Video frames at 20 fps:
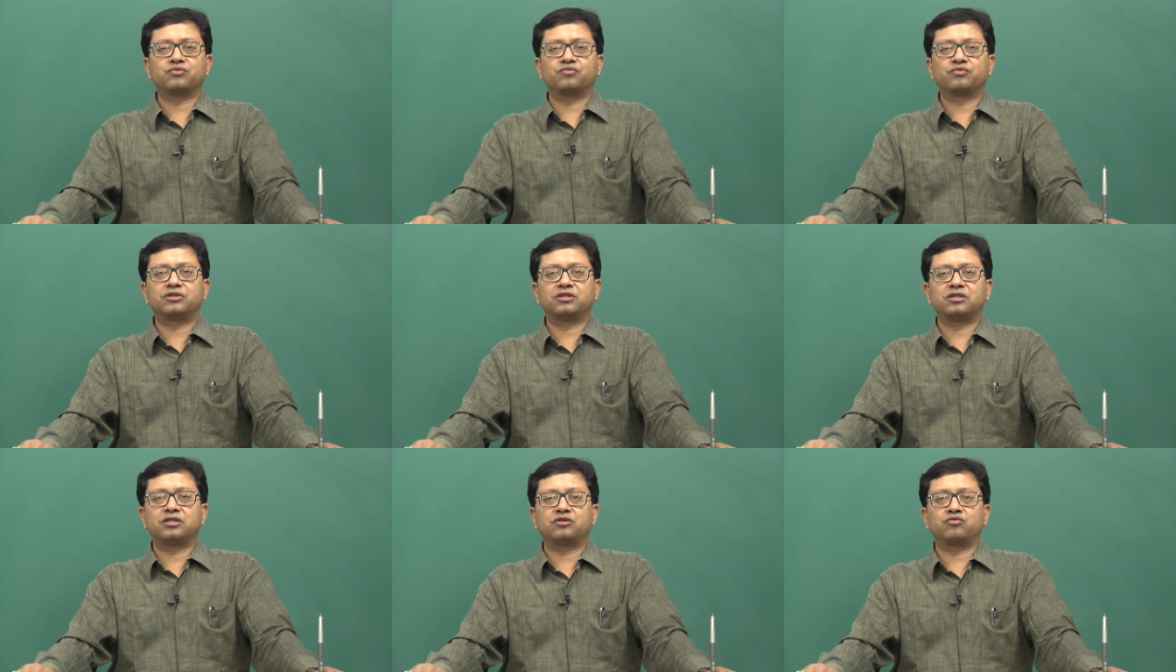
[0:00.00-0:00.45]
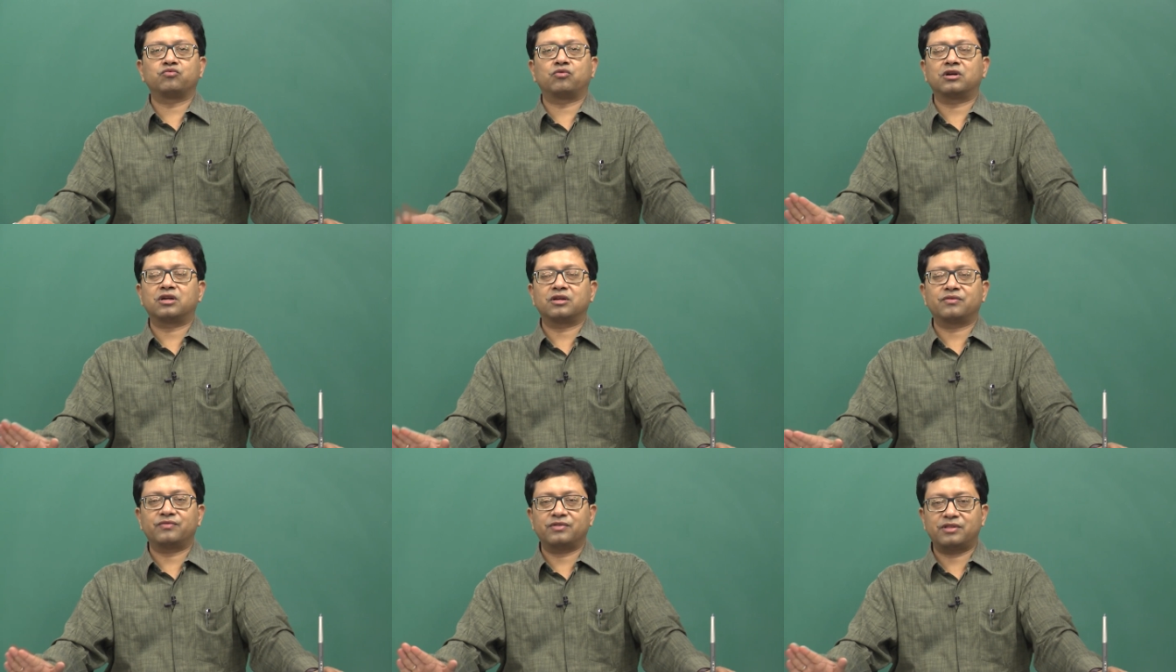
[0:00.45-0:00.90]
which is
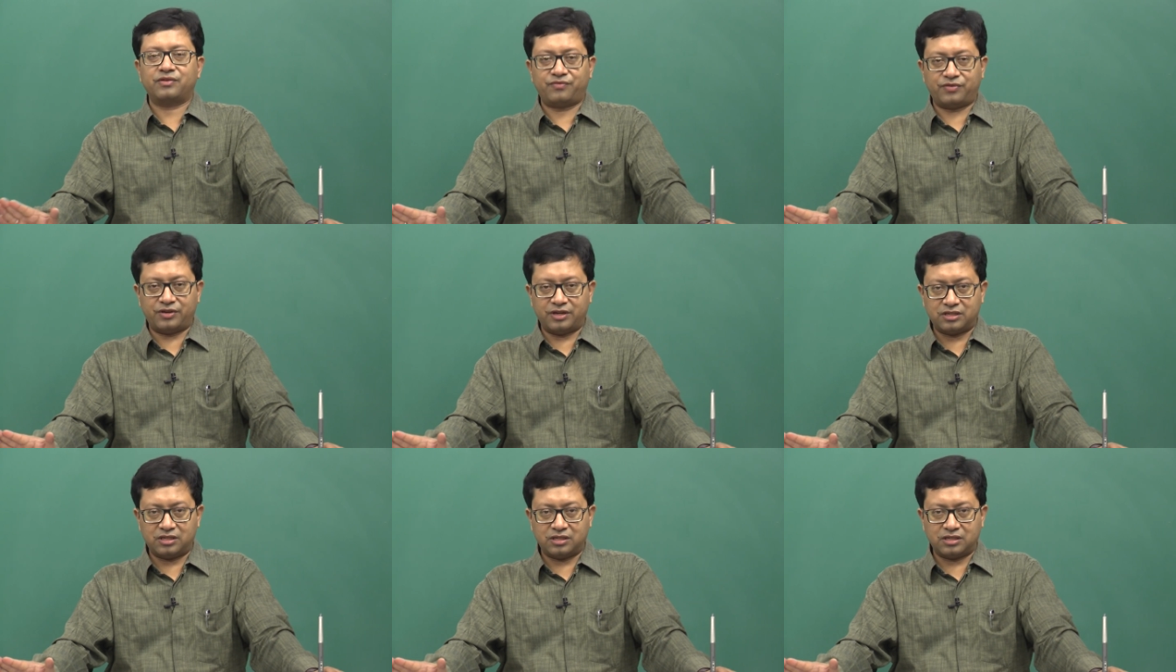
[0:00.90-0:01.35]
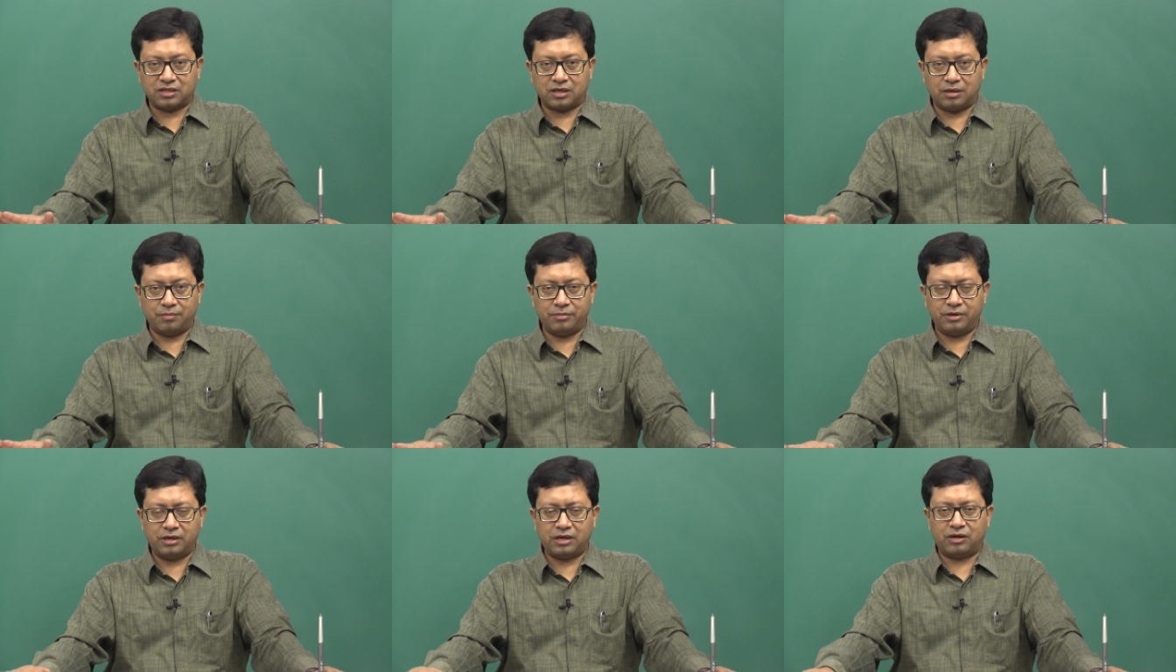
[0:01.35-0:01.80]
whatever the face is
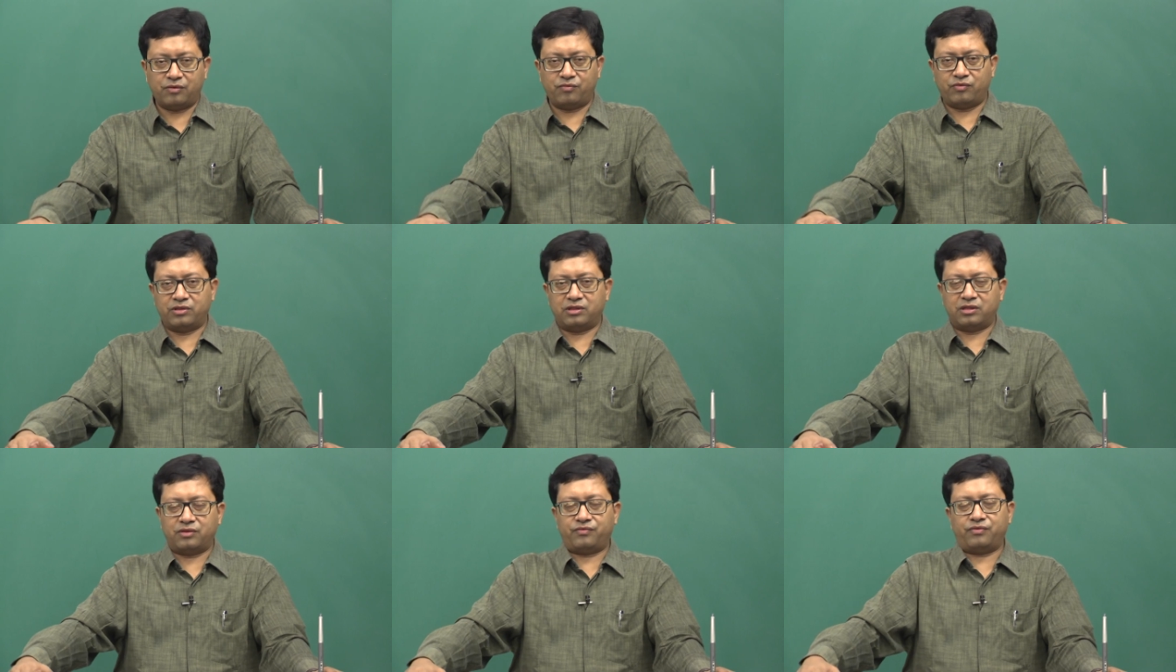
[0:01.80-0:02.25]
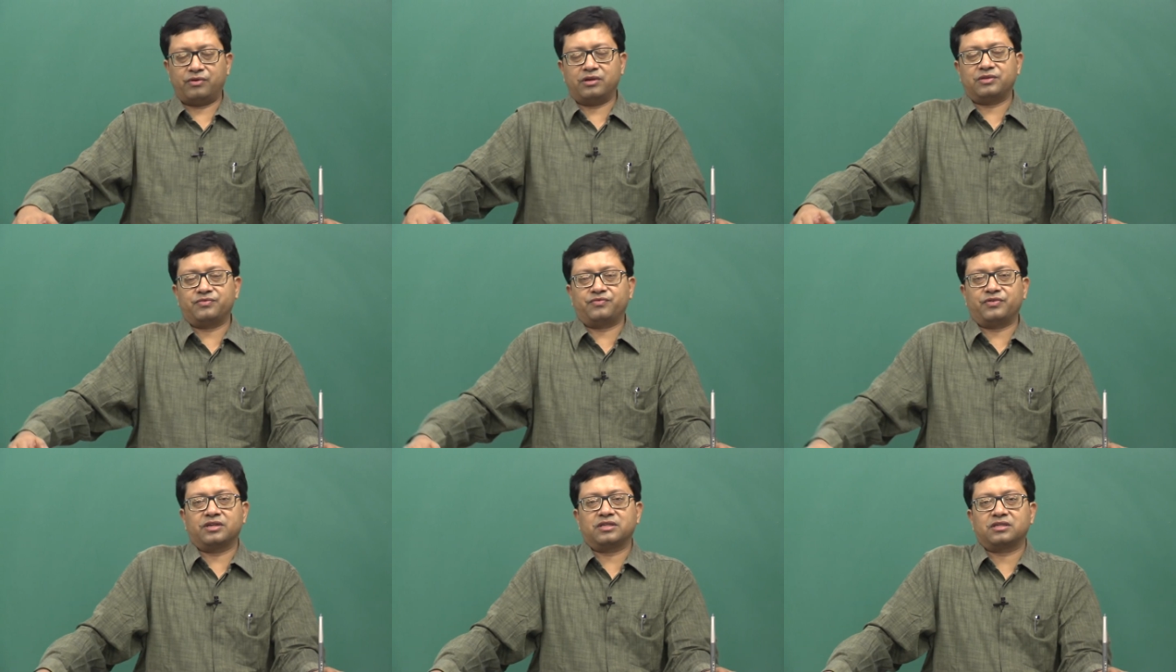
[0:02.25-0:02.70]
coming, and when the
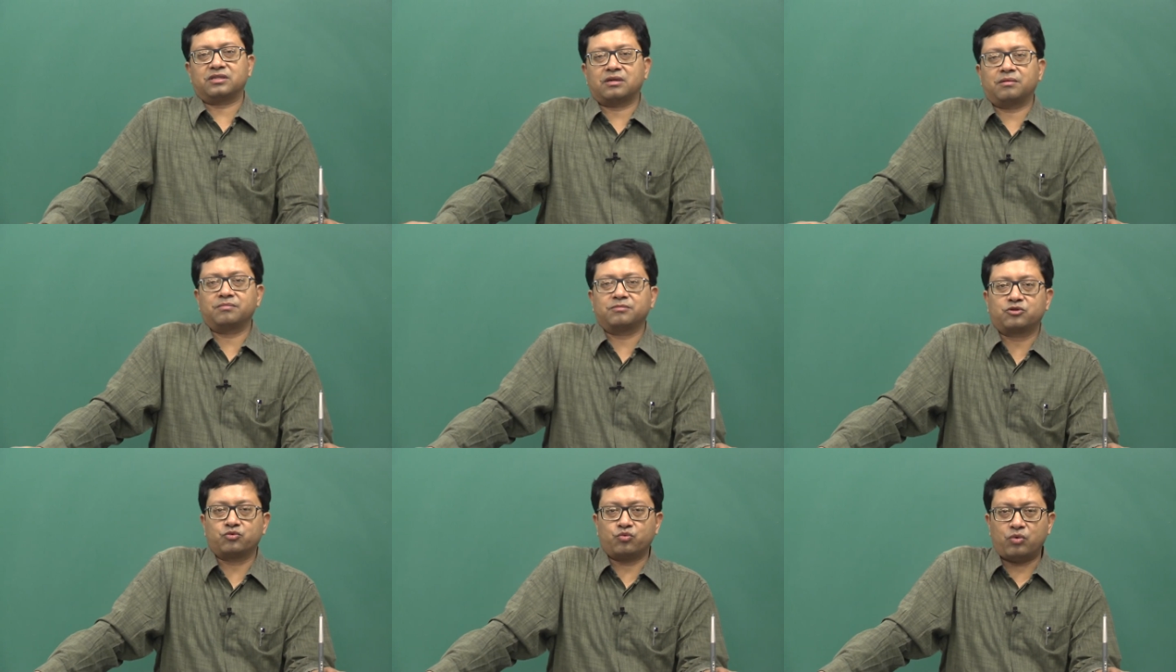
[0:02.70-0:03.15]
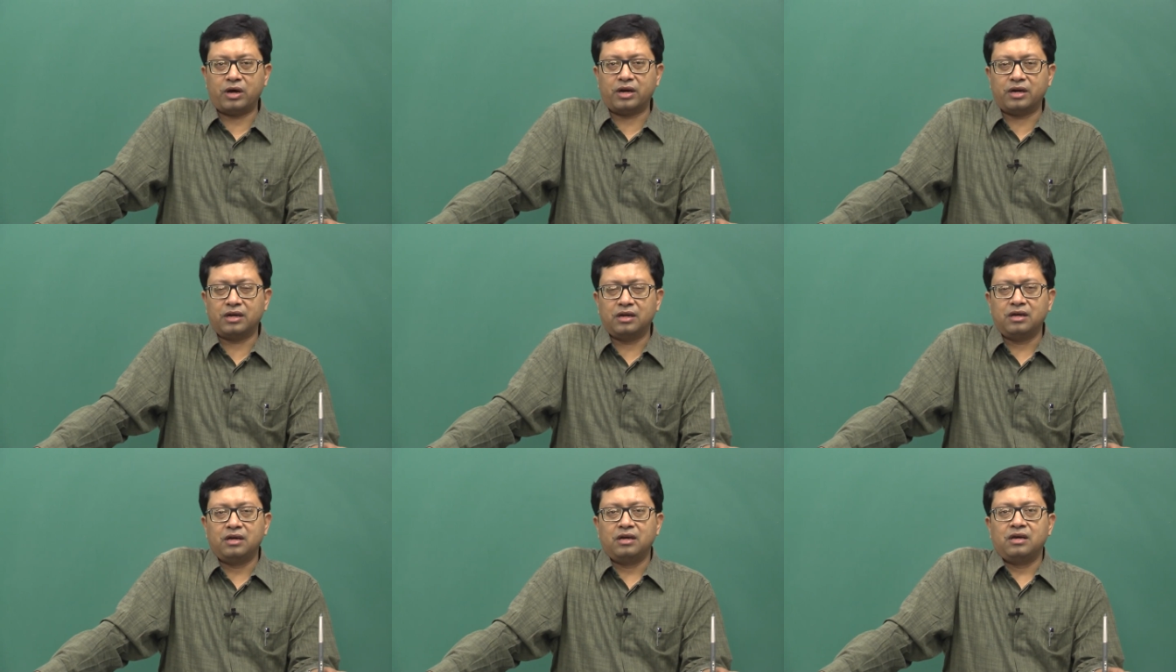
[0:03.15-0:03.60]
first face comes
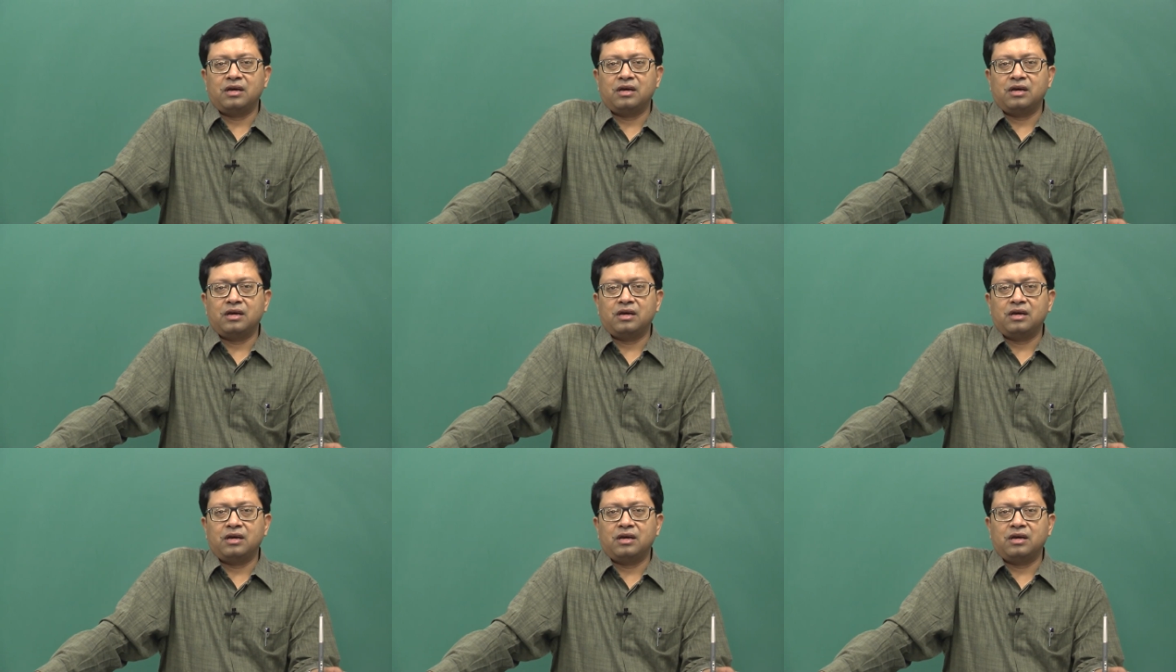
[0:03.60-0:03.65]
1,